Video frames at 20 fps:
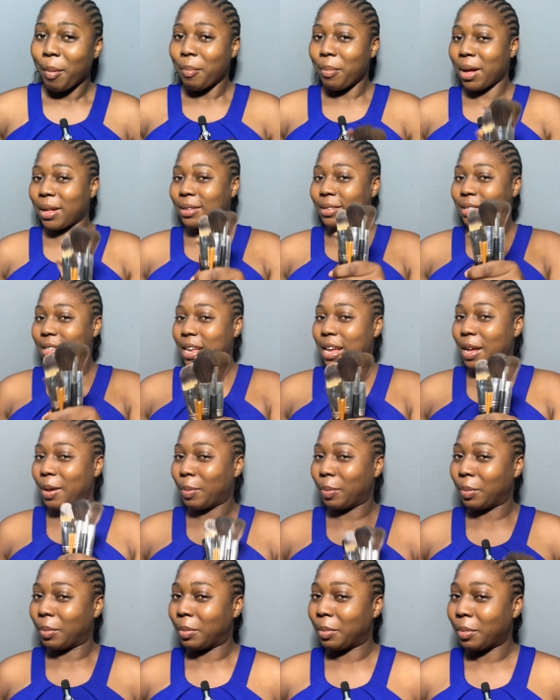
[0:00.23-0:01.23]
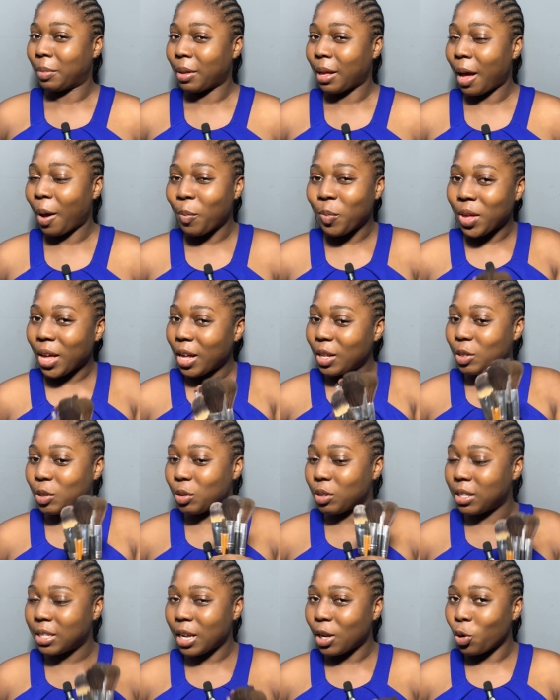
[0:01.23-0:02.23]
Madam, I'm here
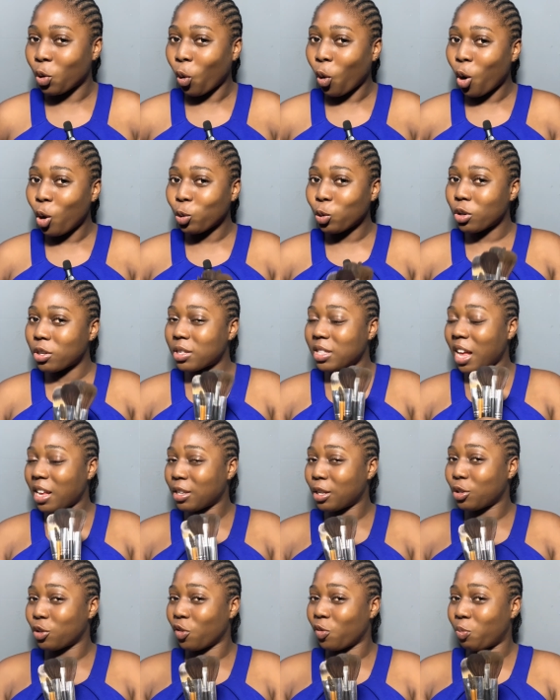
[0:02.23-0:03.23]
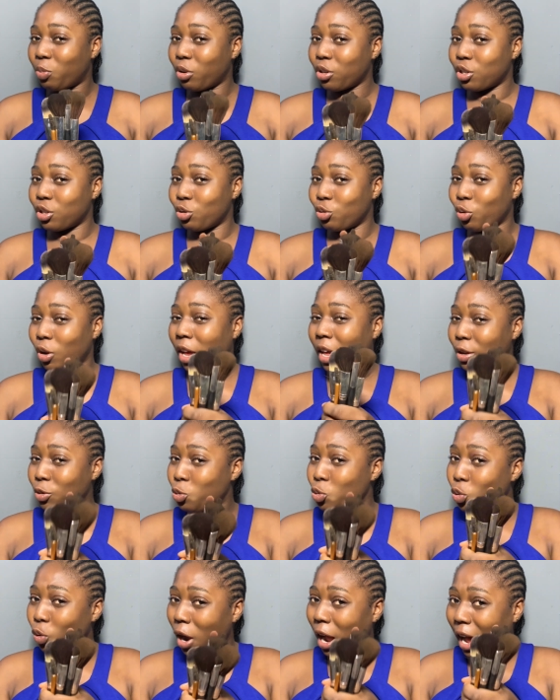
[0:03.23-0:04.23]
to tell you all those thousands of brushes
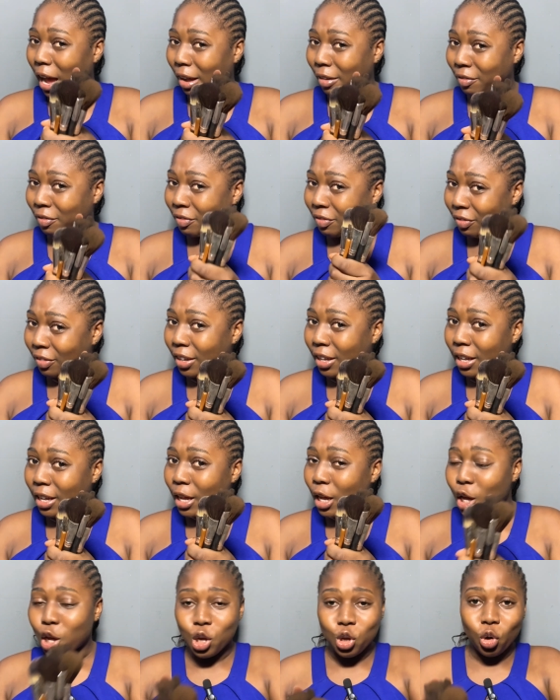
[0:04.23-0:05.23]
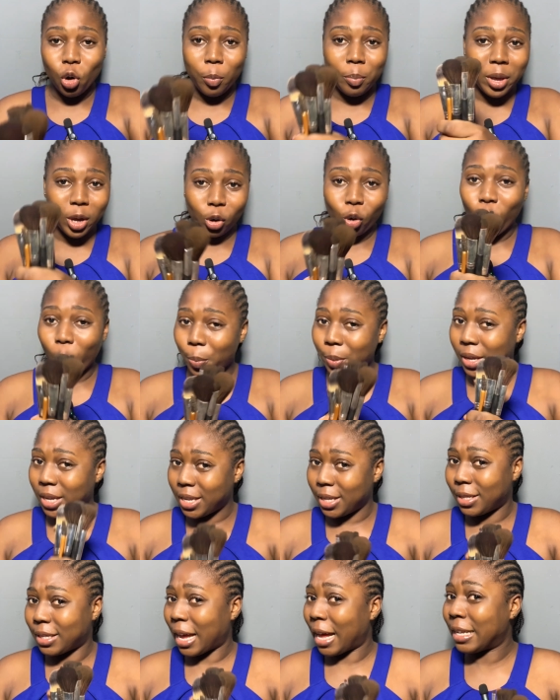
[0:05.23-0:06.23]
you have in your makeup
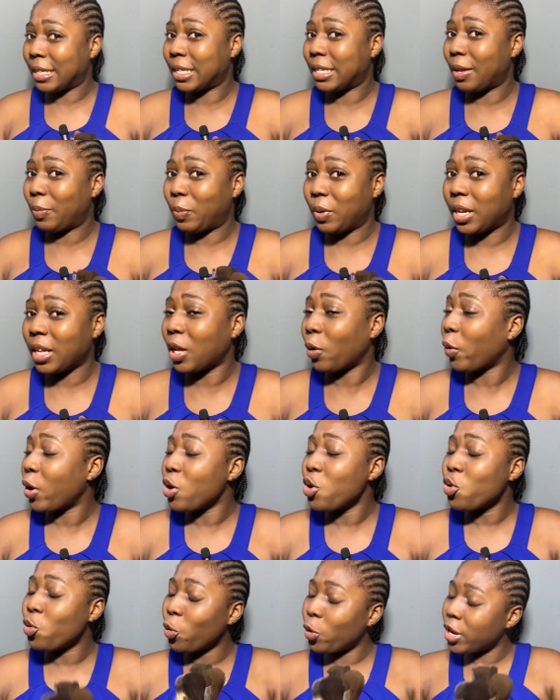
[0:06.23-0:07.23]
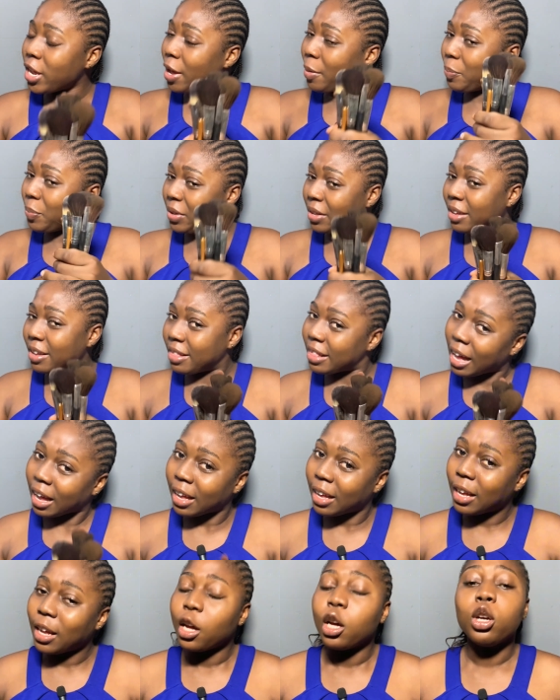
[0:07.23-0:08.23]
kit as a beginner. When you know you're a beginner,
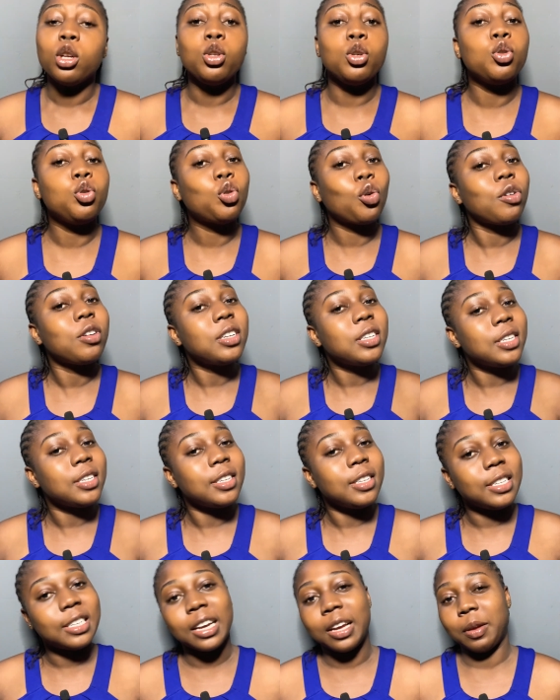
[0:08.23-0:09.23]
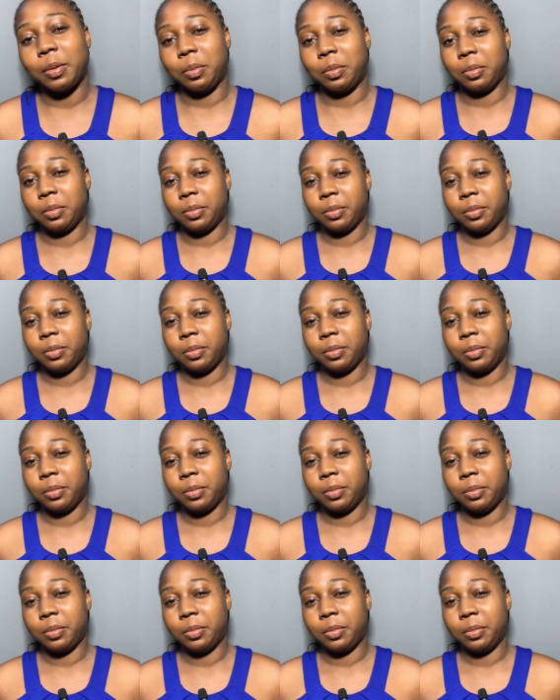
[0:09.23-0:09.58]
you don't need them.